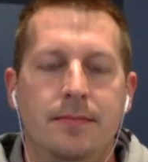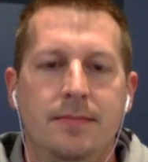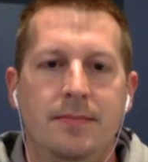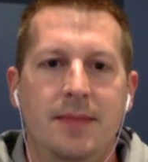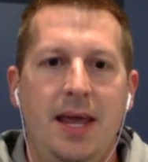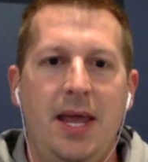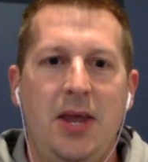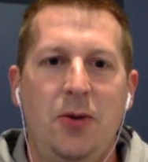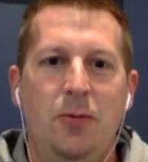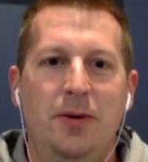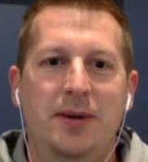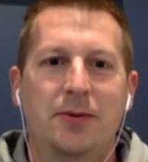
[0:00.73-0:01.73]
Hey,
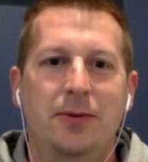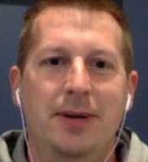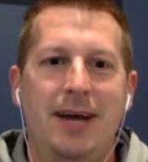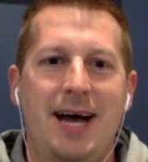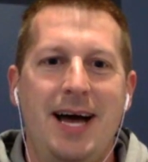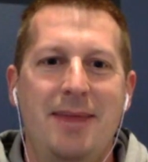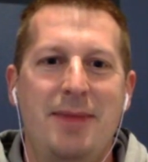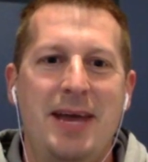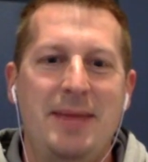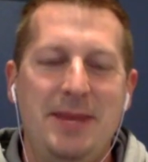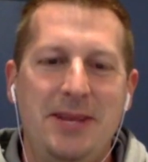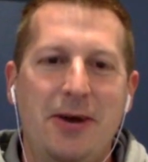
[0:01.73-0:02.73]
what's going on,
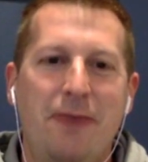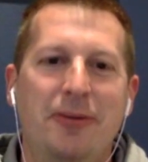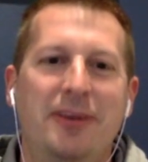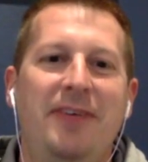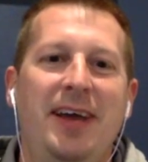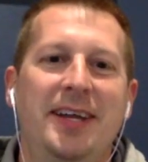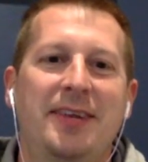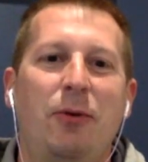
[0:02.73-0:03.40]
Miami Dolphins fans?